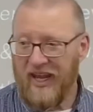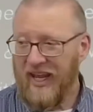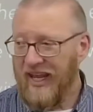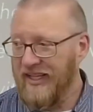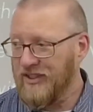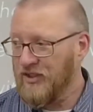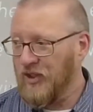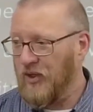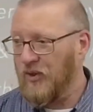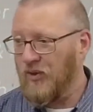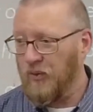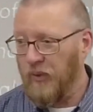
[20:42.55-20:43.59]
And so
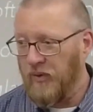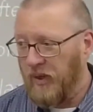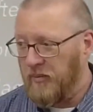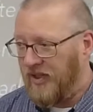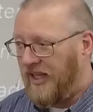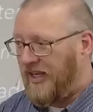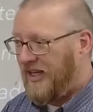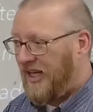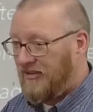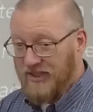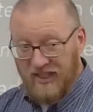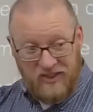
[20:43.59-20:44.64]
we were able to get enough
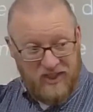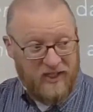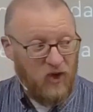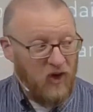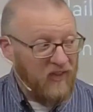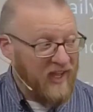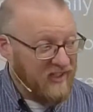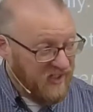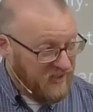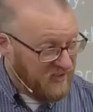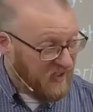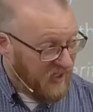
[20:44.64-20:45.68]
to get all of that done,
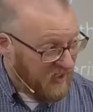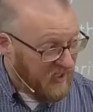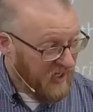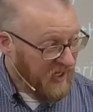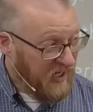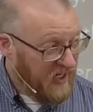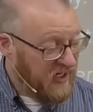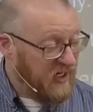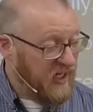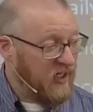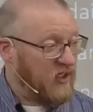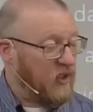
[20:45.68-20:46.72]
dug and, and
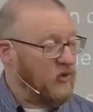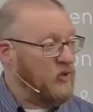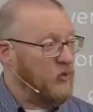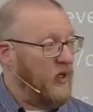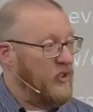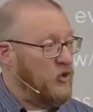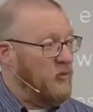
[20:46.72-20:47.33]
enclose the restroom.